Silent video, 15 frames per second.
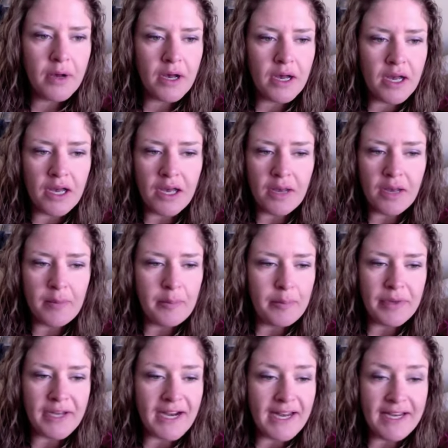But
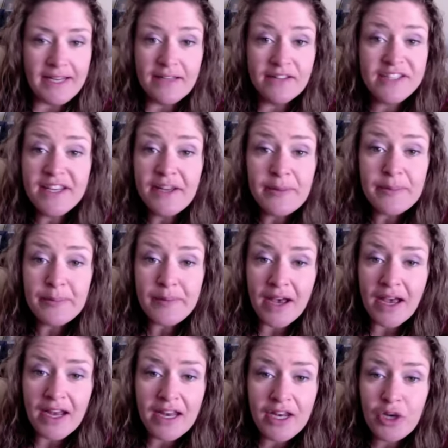I didn't see it.
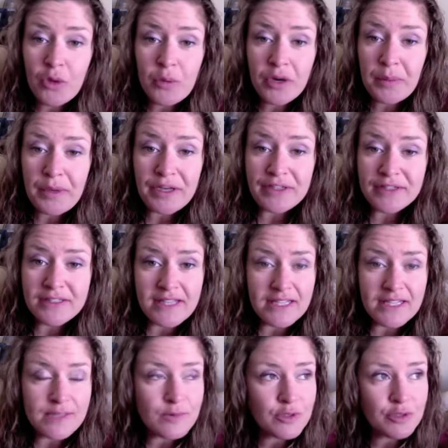I didn't know where it was, and
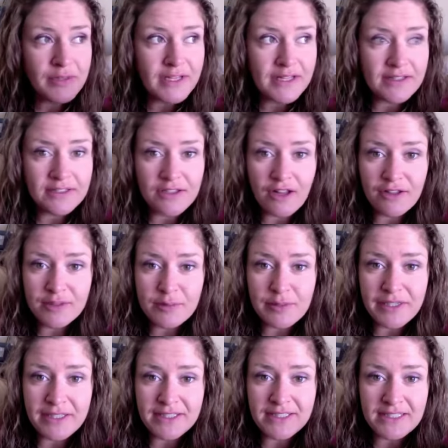that's supposed to be like the tallest
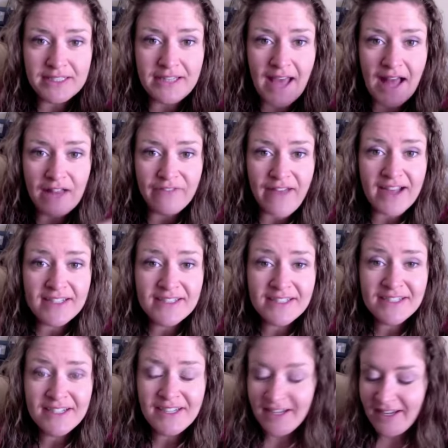place in Halifax.
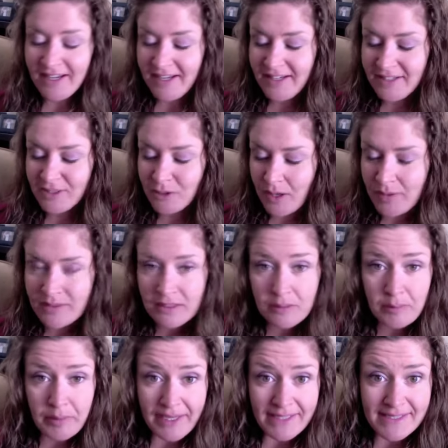So I was a little
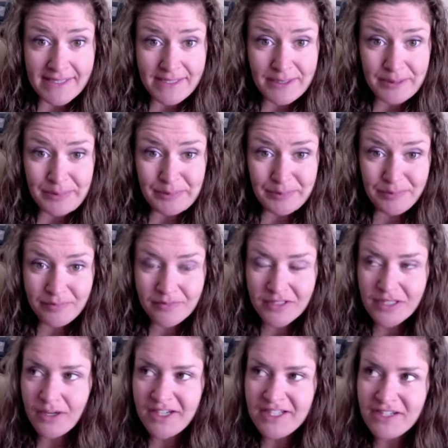pissed.
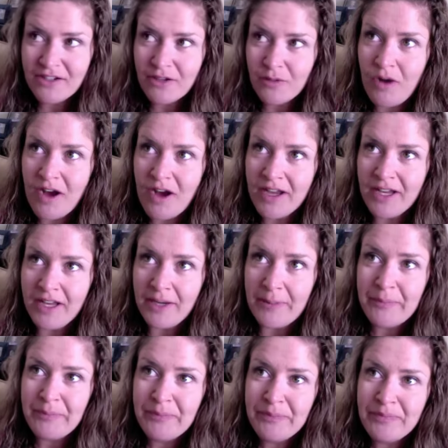So I started walking,
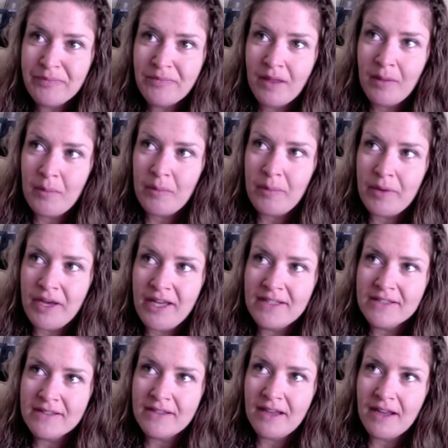
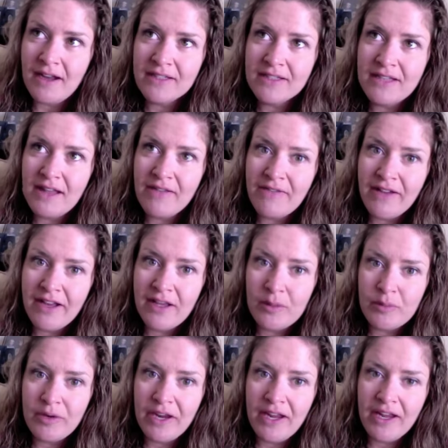but I got to that final
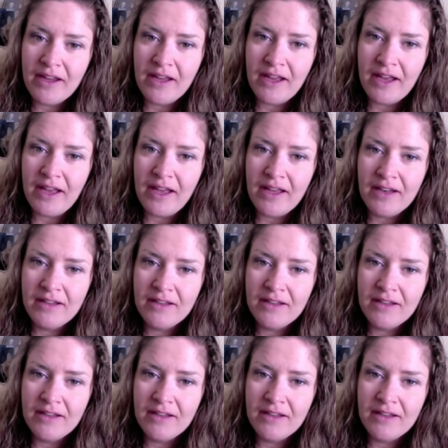break at,